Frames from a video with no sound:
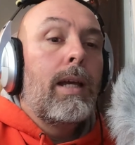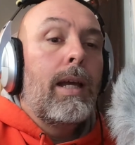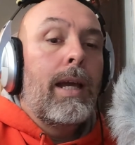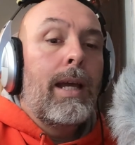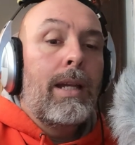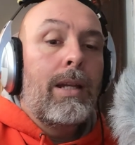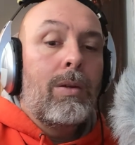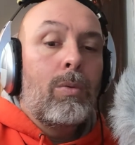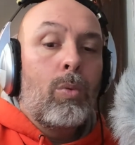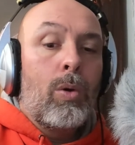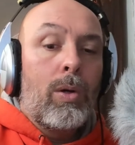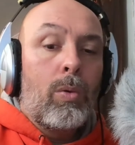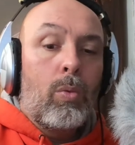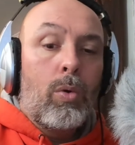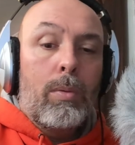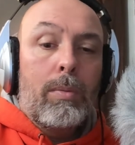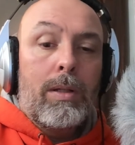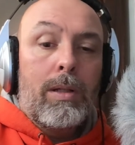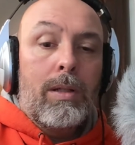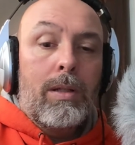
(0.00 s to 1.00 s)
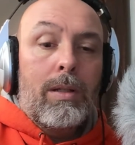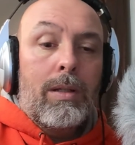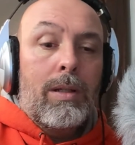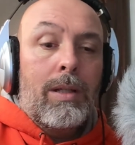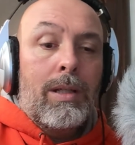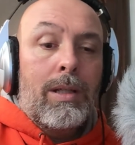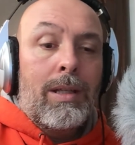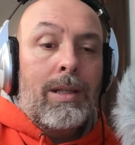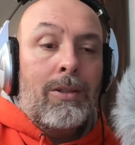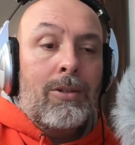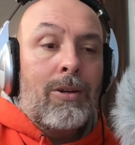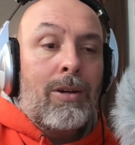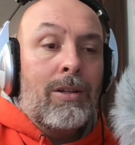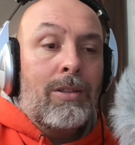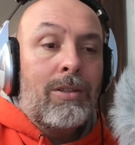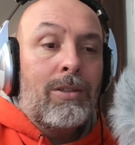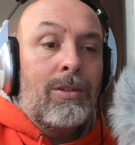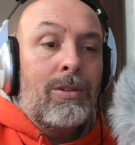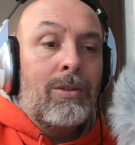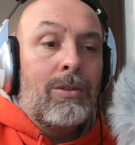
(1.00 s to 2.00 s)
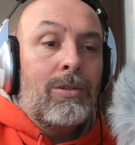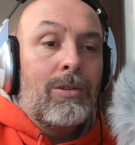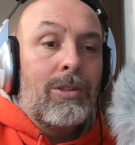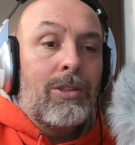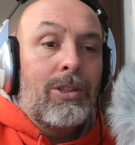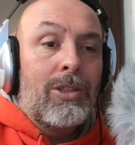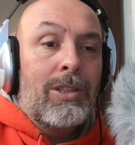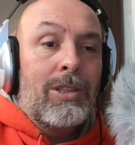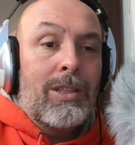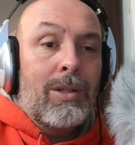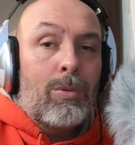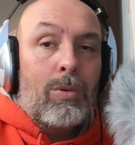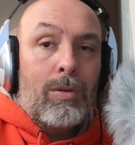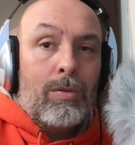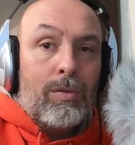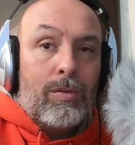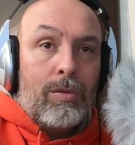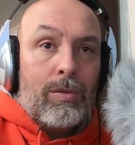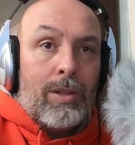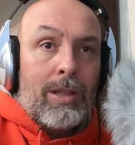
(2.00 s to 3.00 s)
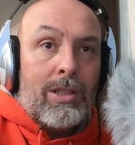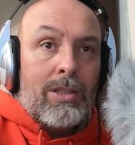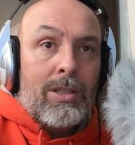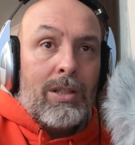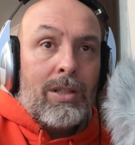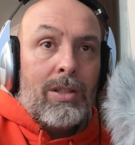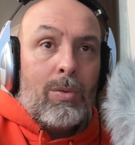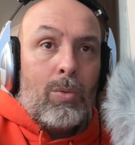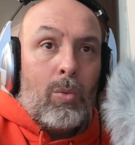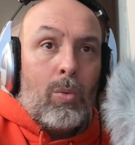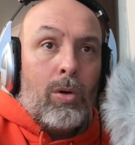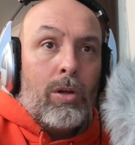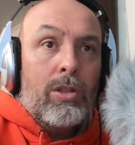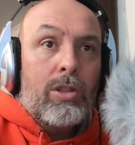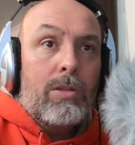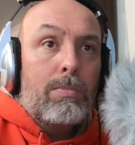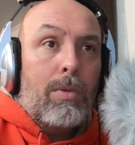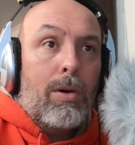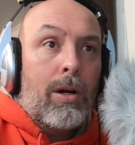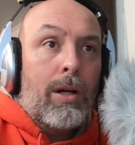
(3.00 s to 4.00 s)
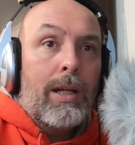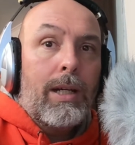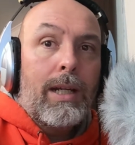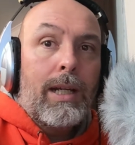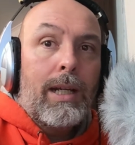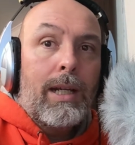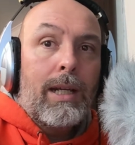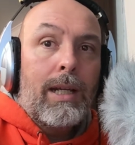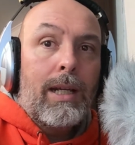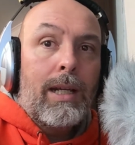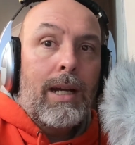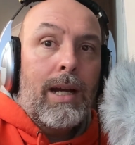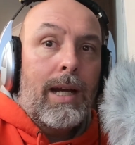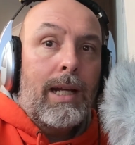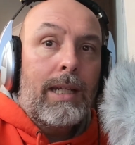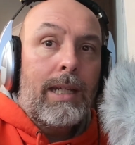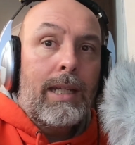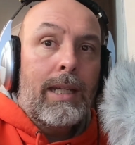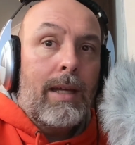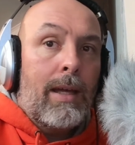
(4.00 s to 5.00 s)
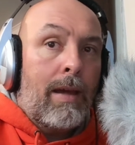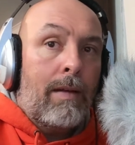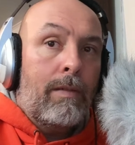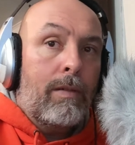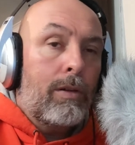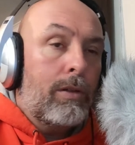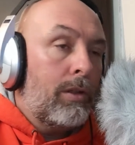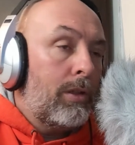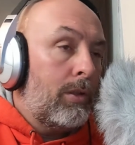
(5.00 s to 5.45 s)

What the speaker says: And the one woman that they talked to, she's like, well, that's like the worst marketing idea ever.